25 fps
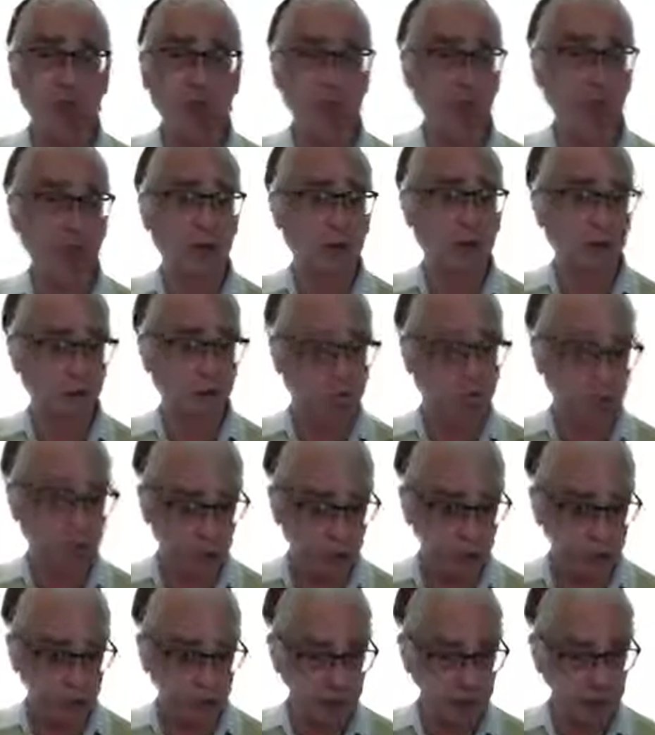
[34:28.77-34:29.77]
either
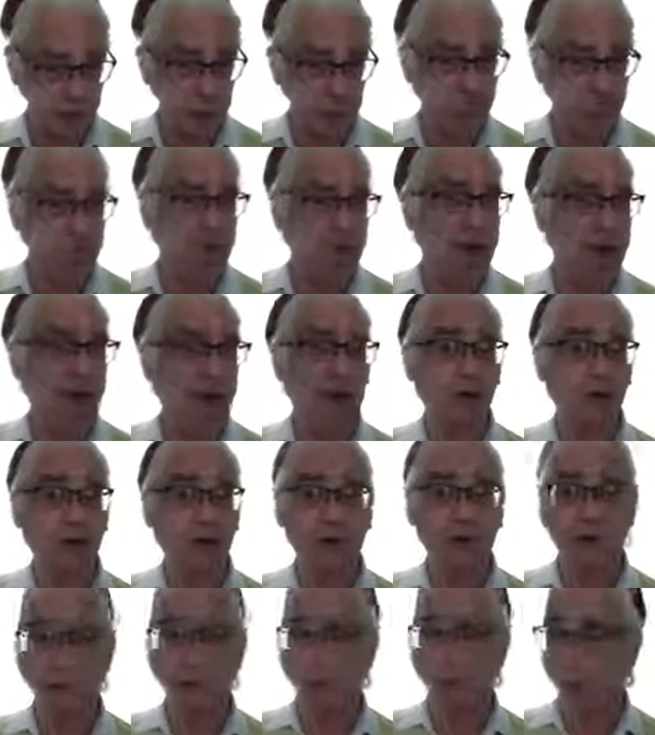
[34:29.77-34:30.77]
the egg layers
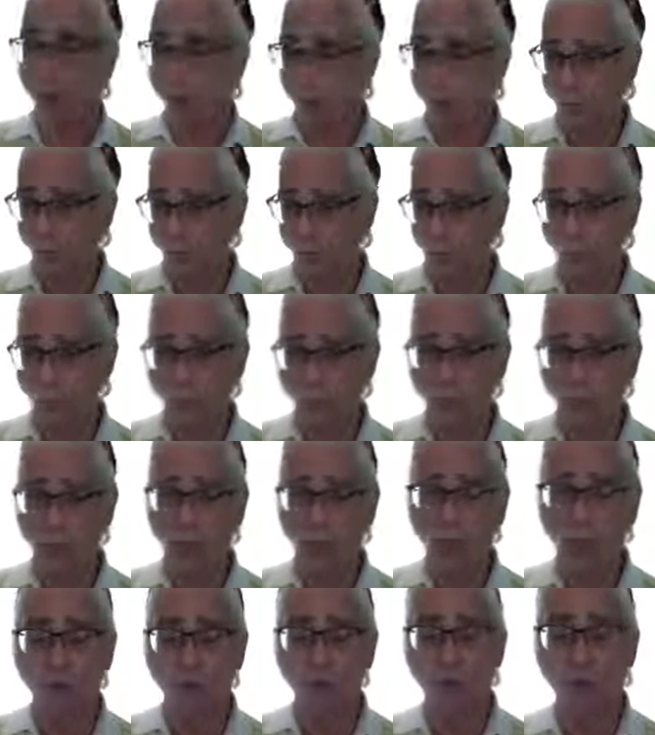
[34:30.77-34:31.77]
or
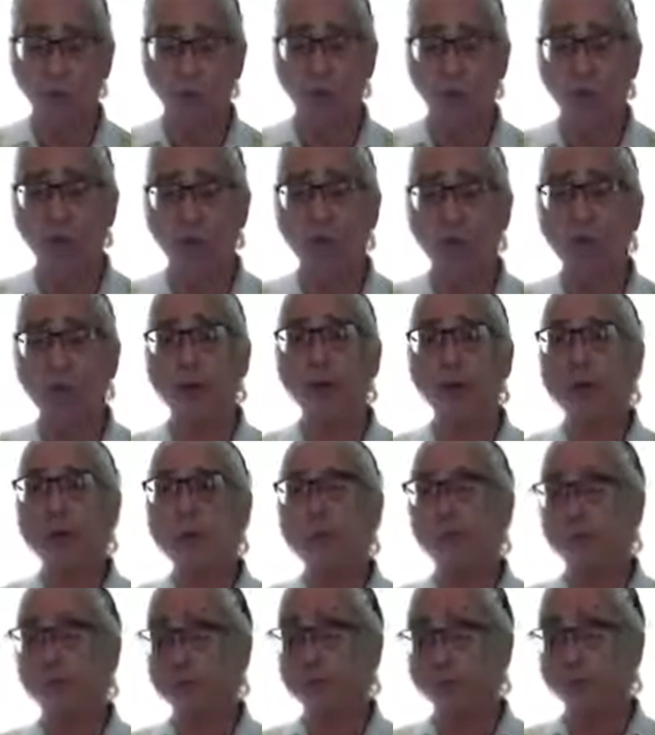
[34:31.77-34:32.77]
for the food.
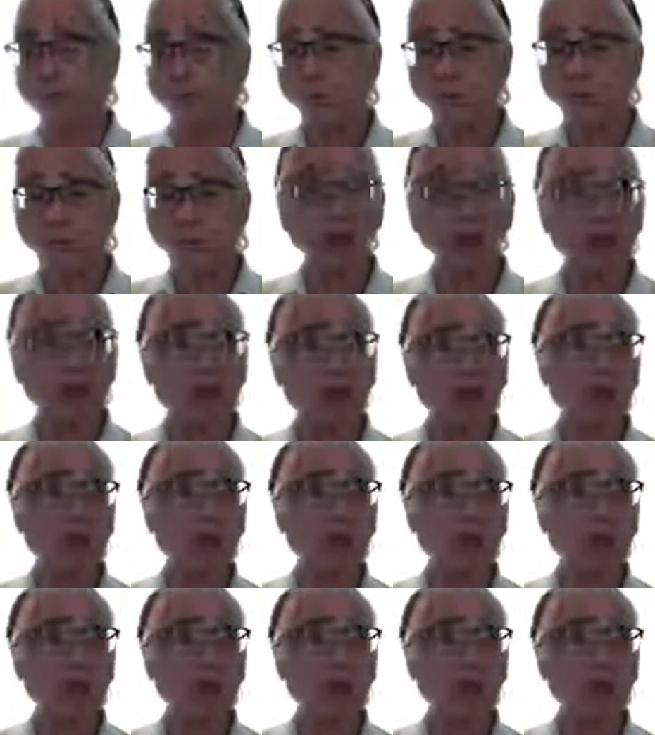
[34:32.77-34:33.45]
And by the